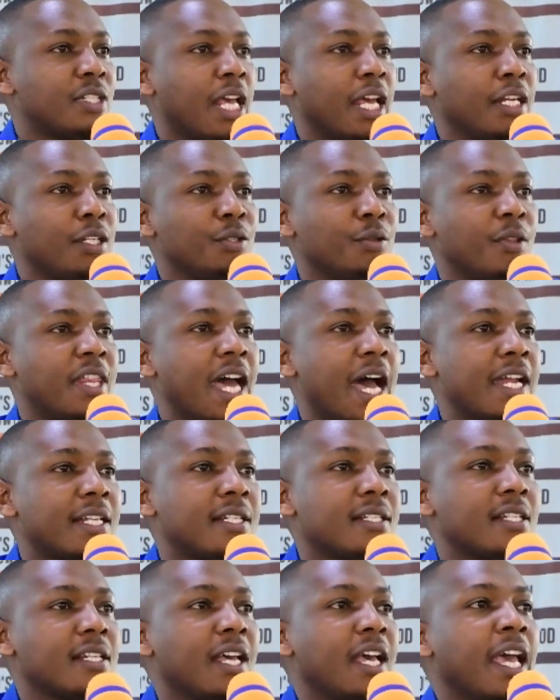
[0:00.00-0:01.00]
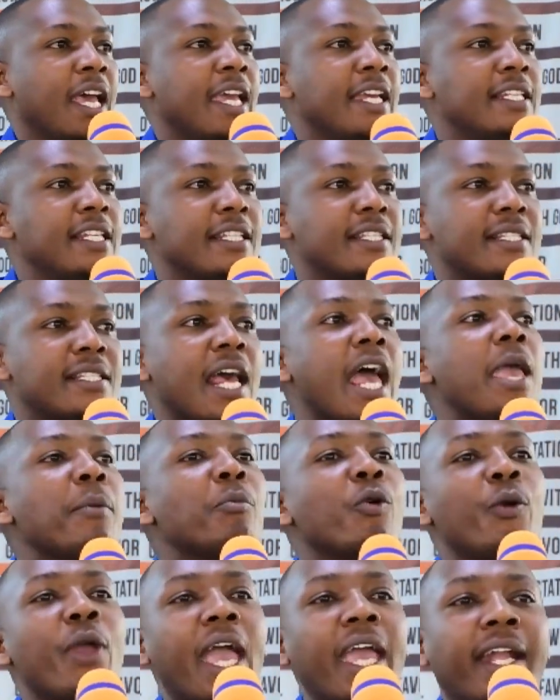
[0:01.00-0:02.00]
you that It is time
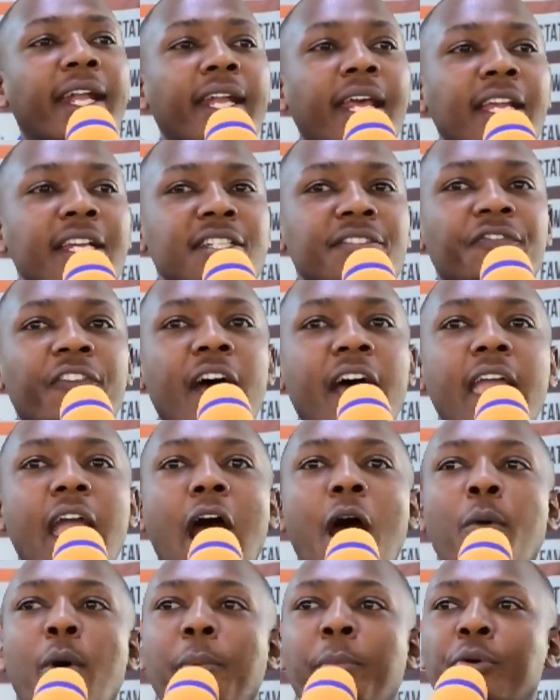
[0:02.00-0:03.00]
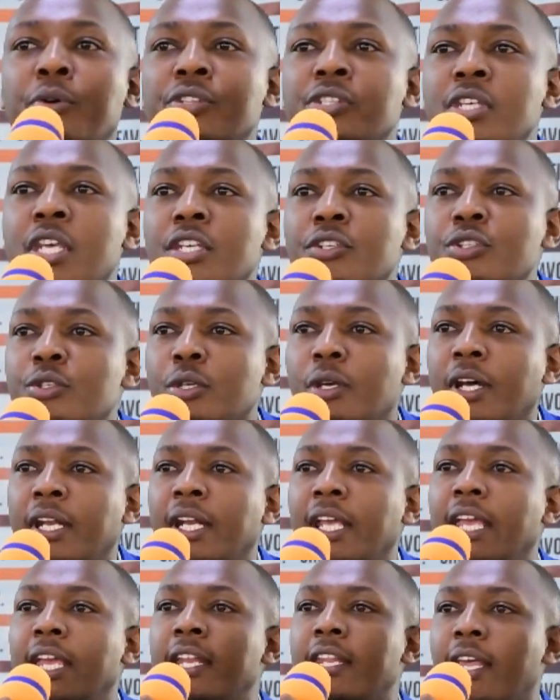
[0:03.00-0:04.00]
we identify our position
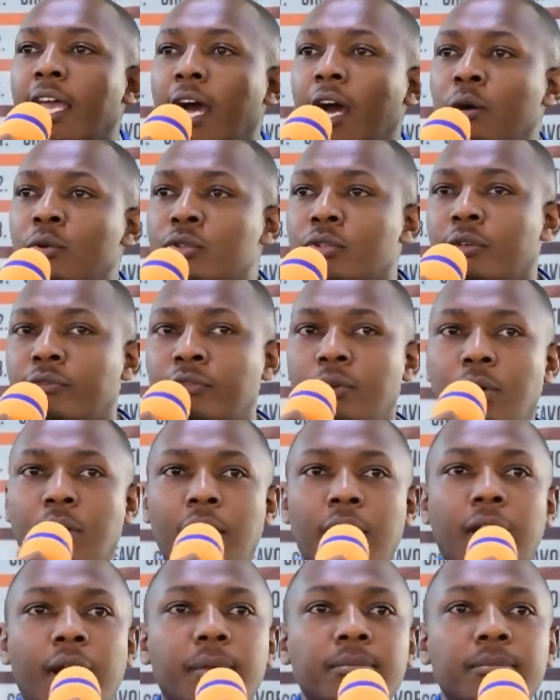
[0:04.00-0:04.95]
in the house of God.